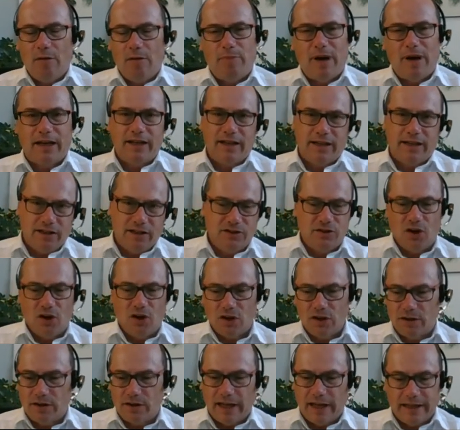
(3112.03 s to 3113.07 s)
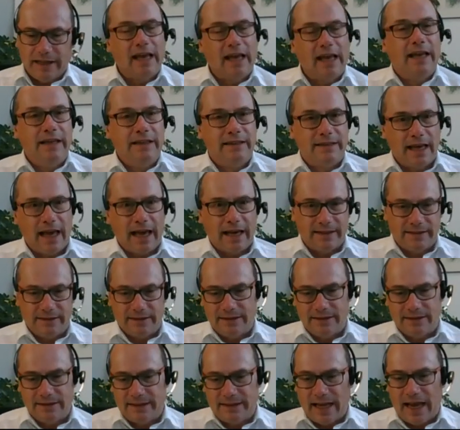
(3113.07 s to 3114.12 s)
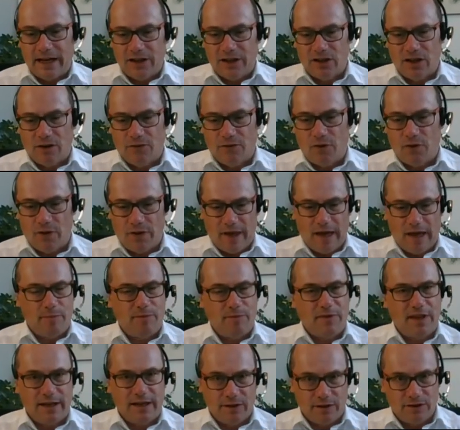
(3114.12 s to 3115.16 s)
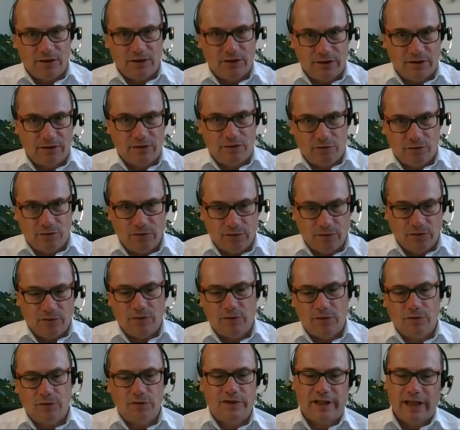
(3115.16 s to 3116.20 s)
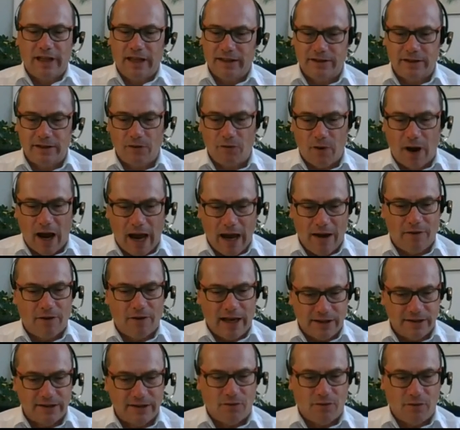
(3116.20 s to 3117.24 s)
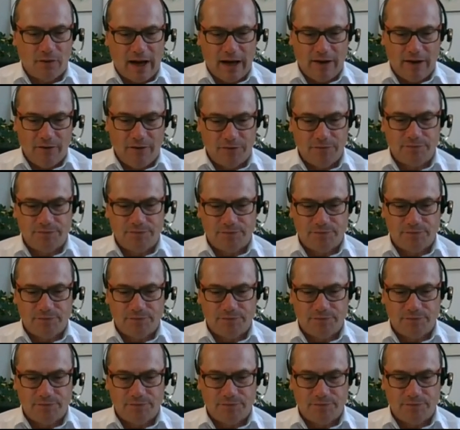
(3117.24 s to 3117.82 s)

but it is not is existential for them. They still can survive.